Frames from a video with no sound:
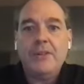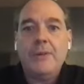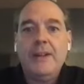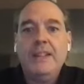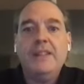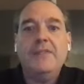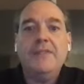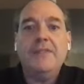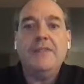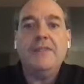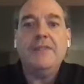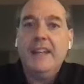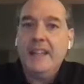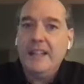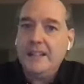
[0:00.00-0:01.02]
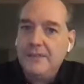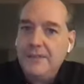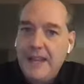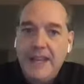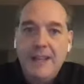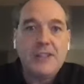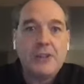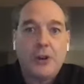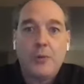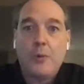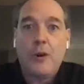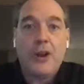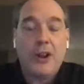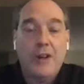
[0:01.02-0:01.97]
So he started
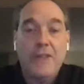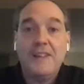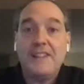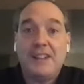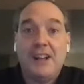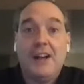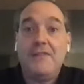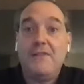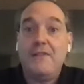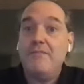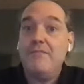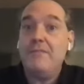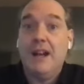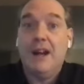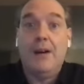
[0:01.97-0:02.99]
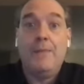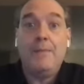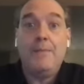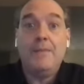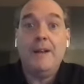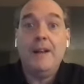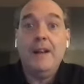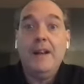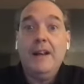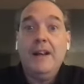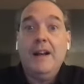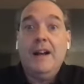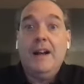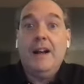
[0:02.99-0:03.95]
working on this stuff, I don't
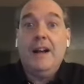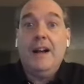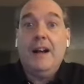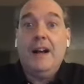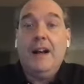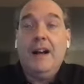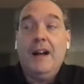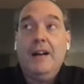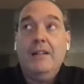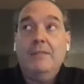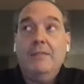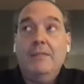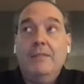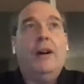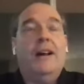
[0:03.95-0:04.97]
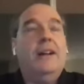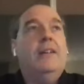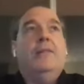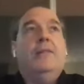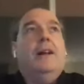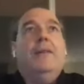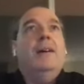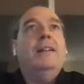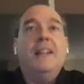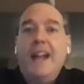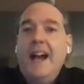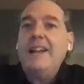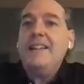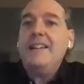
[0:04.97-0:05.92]
know, in the
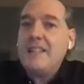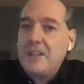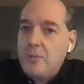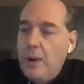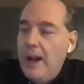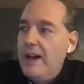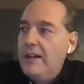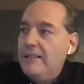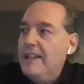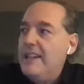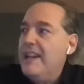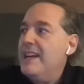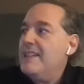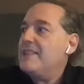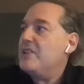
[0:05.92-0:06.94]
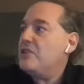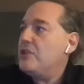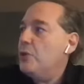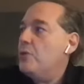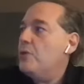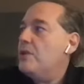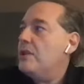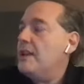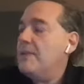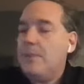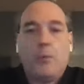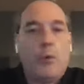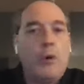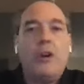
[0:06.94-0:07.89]
90s as well. And he has a student, he's
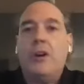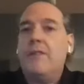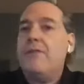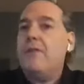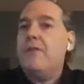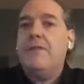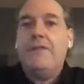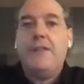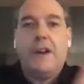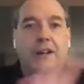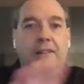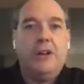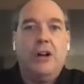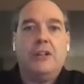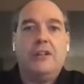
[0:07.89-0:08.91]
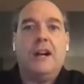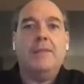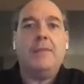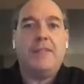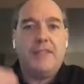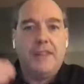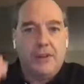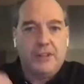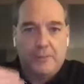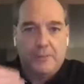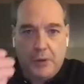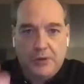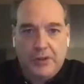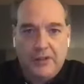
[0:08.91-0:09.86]
been working on it for a very long time, the theories of
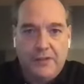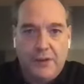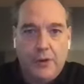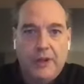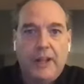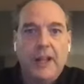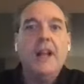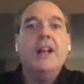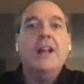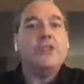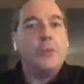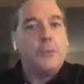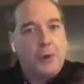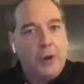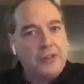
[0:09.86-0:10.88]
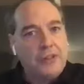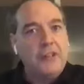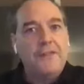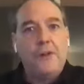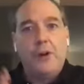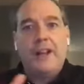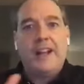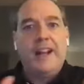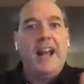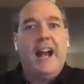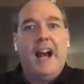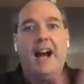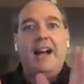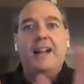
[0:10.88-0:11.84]
protein folding. So protein folding and
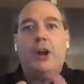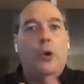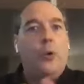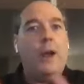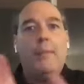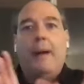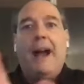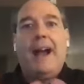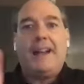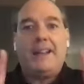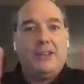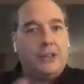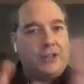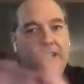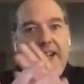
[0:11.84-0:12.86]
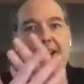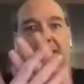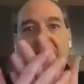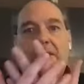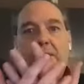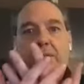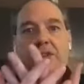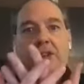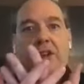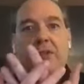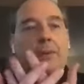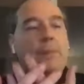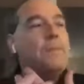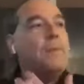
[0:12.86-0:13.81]
AI go way back, and they're connected to each
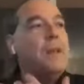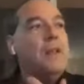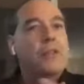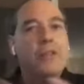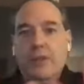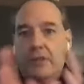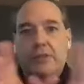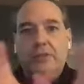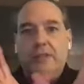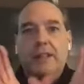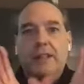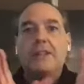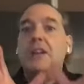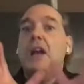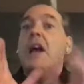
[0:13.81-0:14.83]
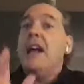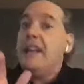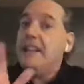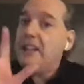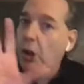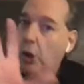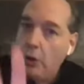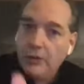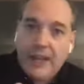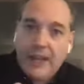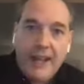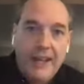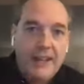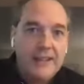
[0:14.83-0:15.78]
other. They're because in the old
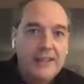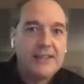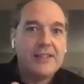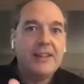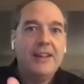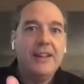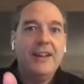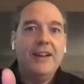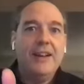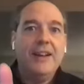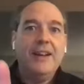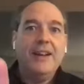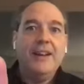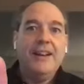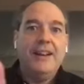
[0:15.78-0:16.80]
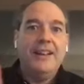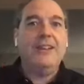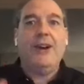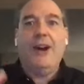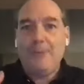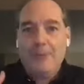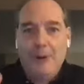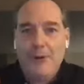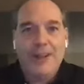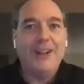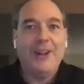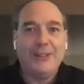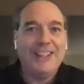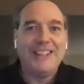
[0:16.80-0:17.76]
days,
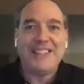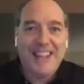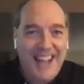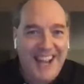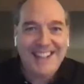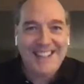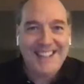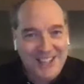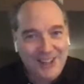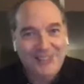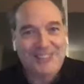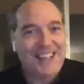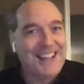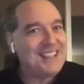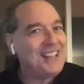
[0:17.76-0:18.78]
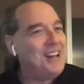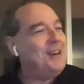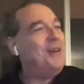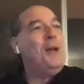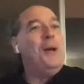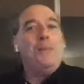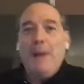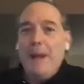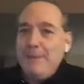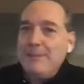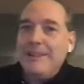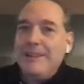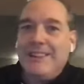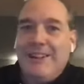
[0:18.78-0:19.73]
the 90s, the old days,
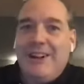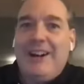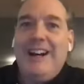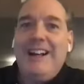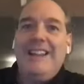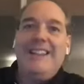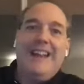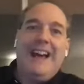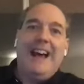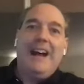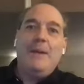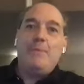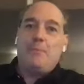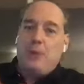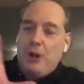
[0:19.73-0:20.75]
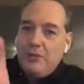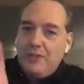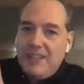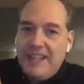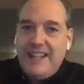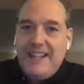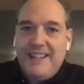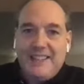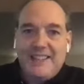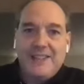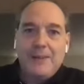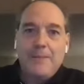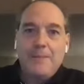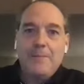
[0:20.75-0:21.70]
people thought that
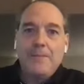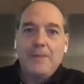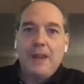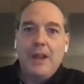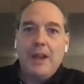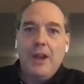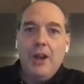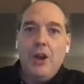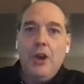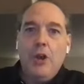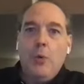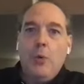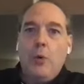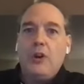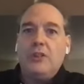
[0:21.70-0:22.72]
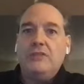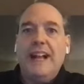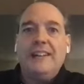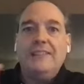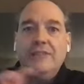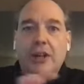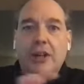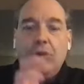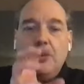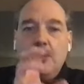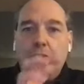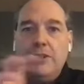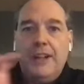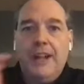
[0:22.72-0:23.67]
proteins were like little
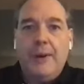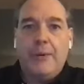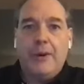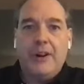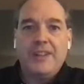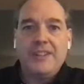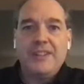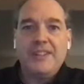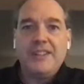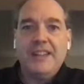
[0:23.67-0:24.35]
neural networks.